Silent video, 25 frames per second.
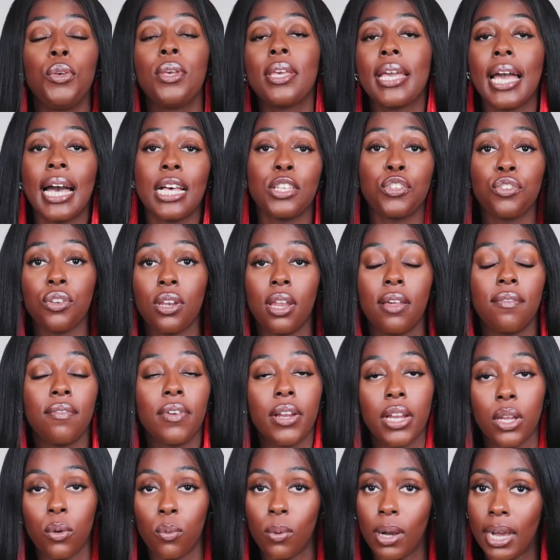You can cast your net
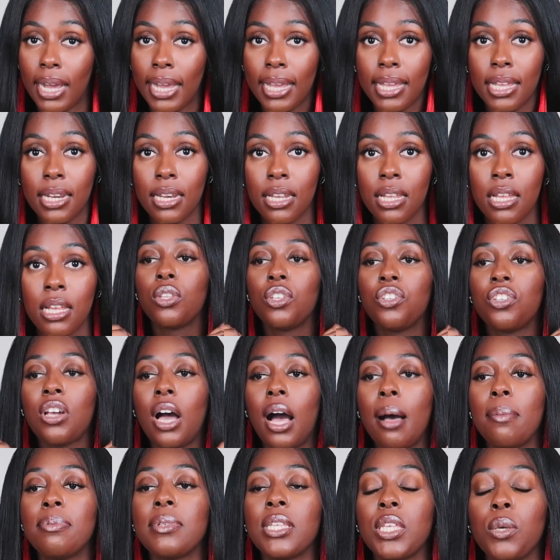very wide. So the
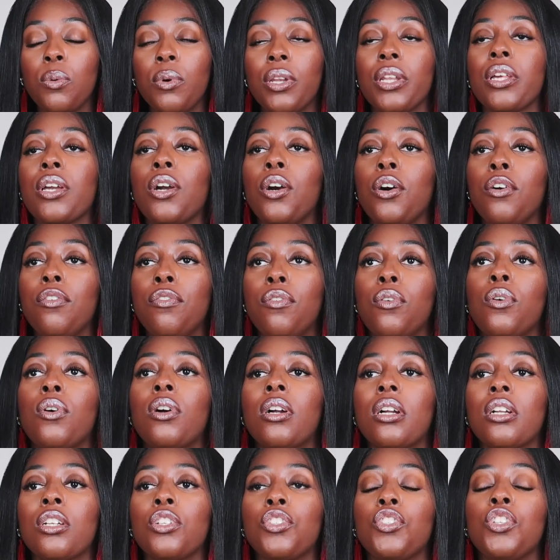job that you want to go
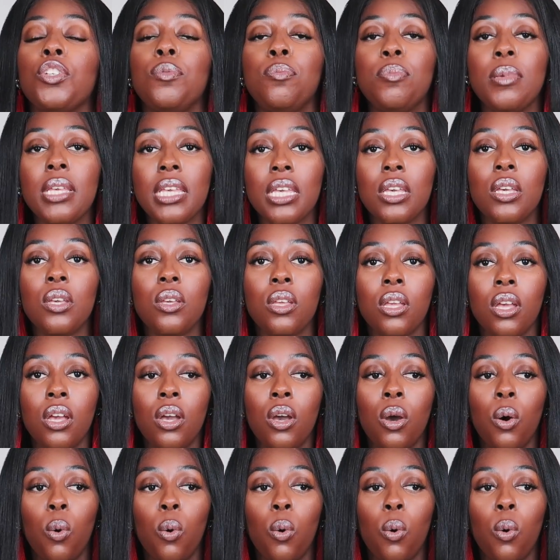for should be